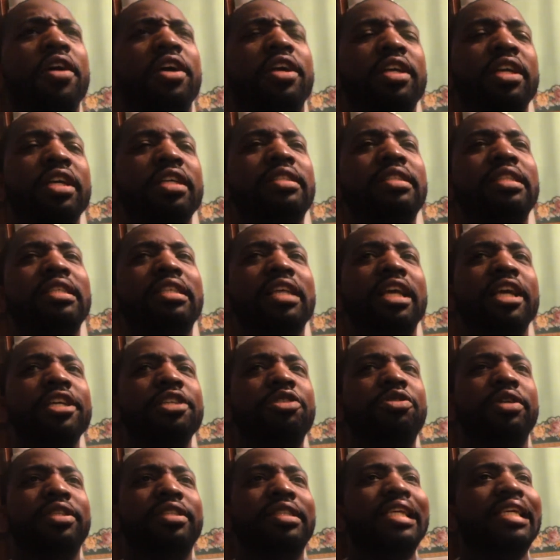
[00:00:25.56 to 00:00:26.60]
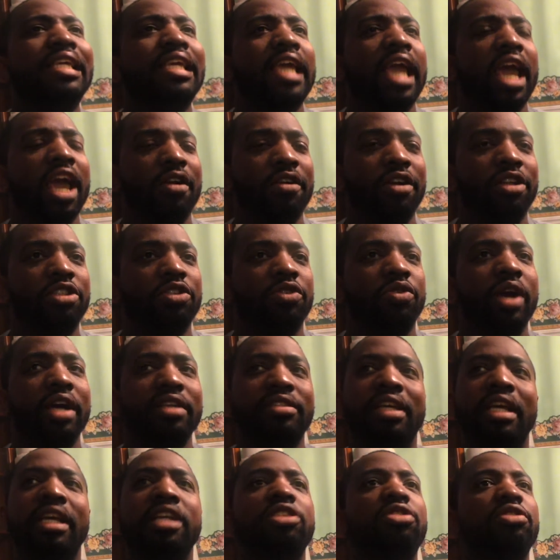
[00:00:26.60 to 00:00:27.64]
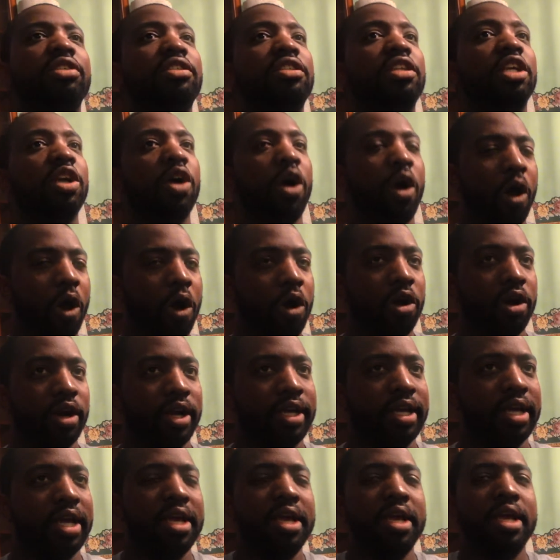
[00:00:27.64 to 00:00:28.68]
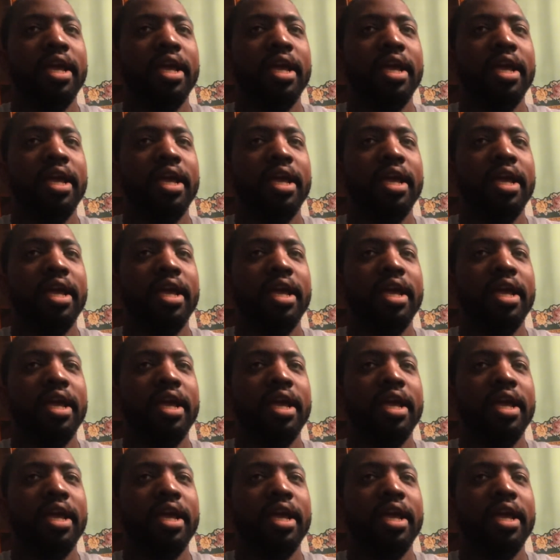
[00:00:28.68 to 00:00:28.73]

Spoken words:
this interesting character who has interesting arc.